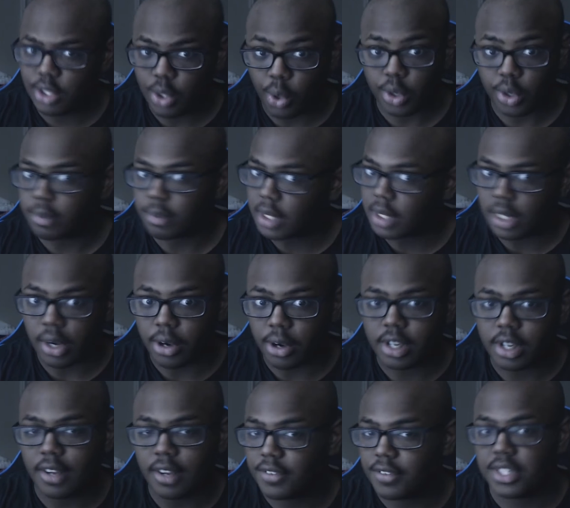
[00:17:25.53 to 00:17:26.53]
a tournament
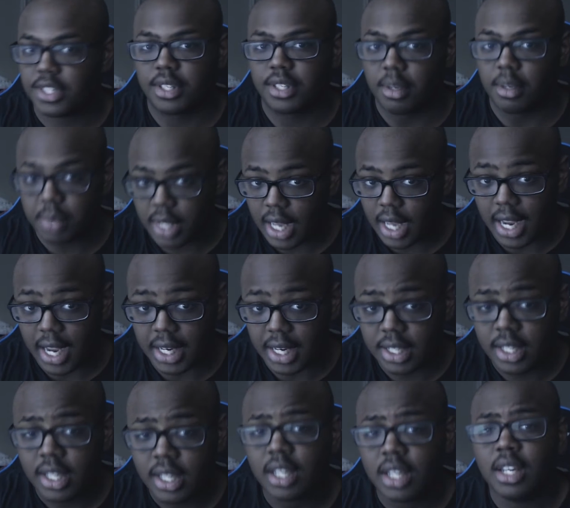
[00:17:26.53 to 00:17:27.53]
arc of some
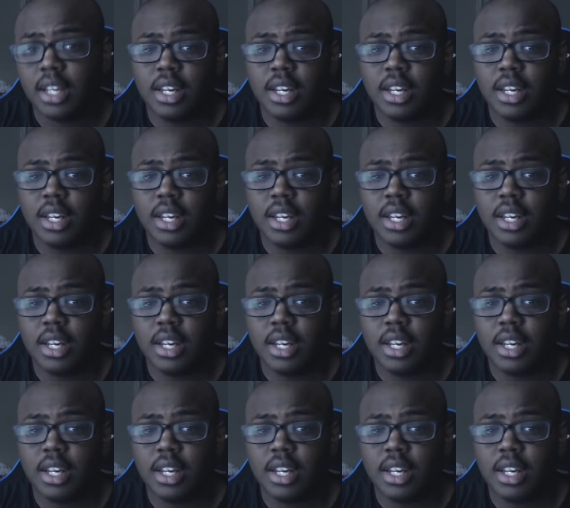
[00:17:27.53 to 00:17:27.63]
kind.